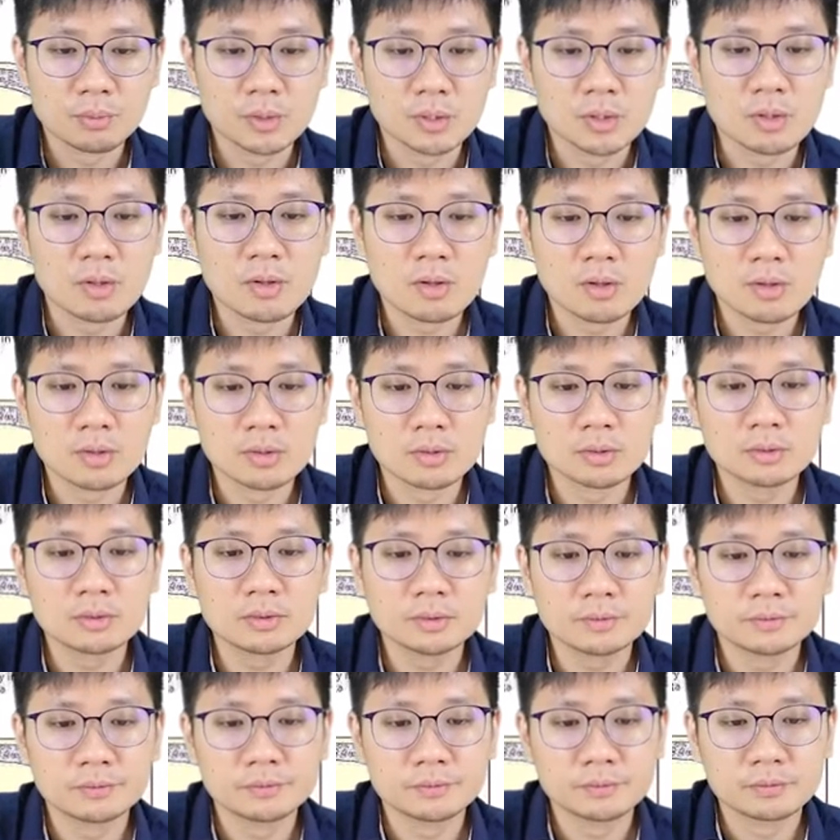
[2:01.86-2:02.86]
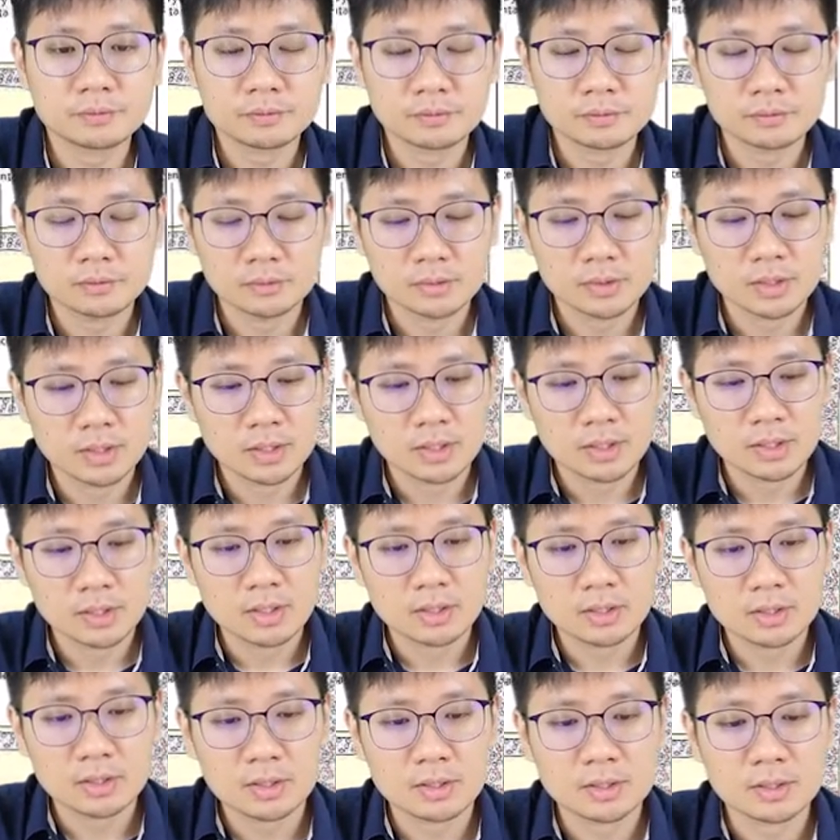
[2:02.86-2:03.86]
we call
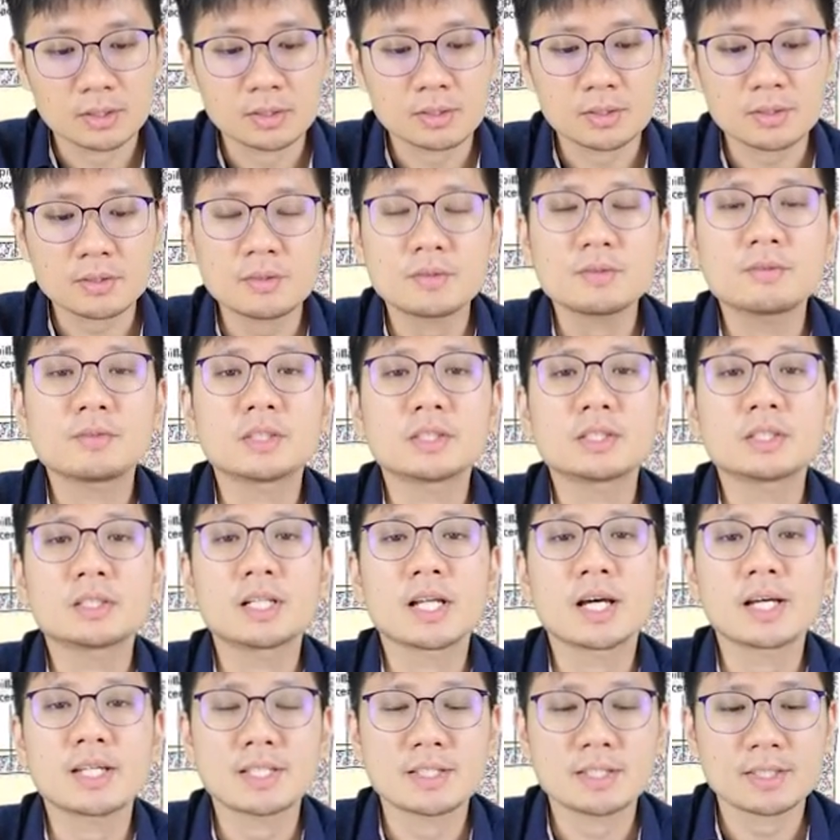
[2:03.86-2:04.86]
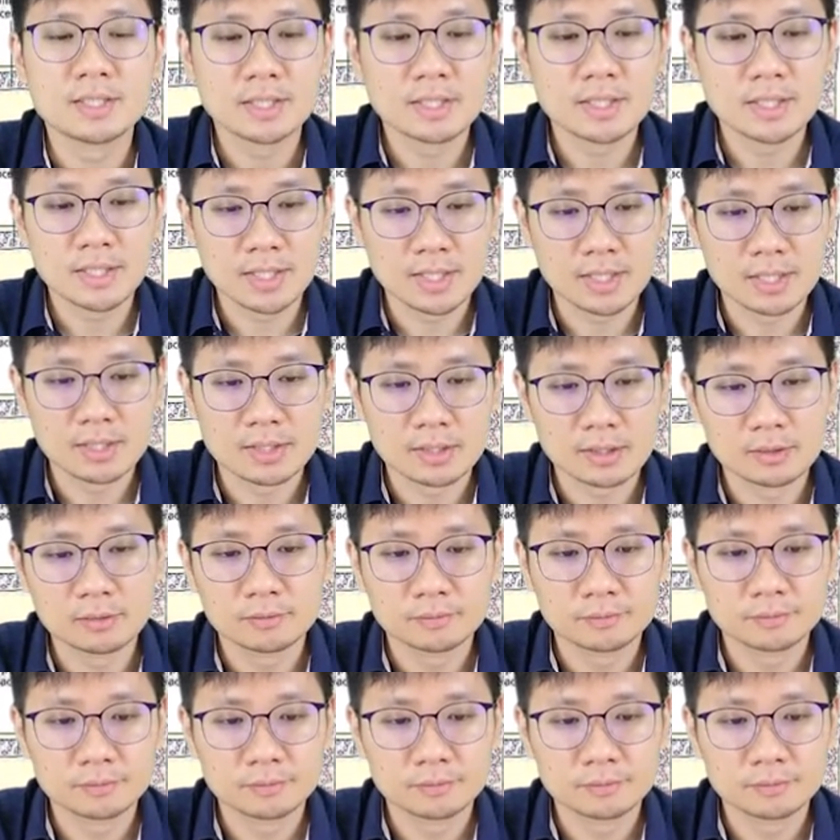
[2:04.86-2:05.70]
the fertilized egg.